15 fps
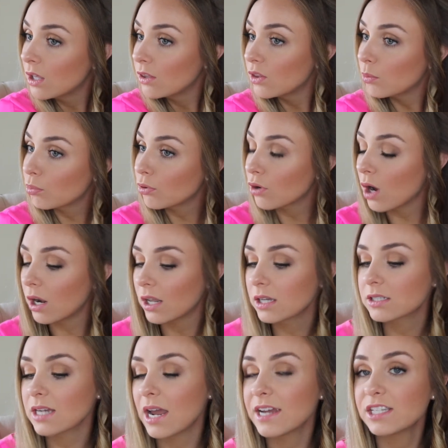the
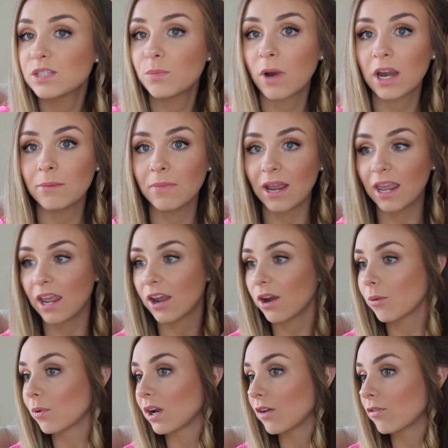product I spray in my
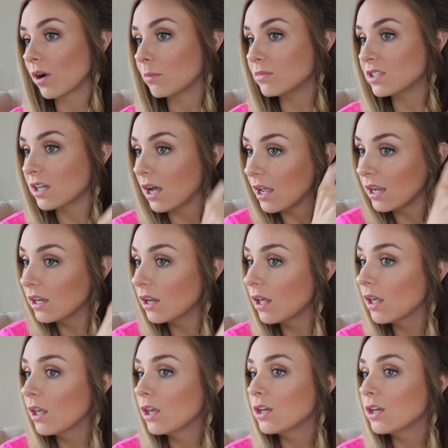hair whenever I'm done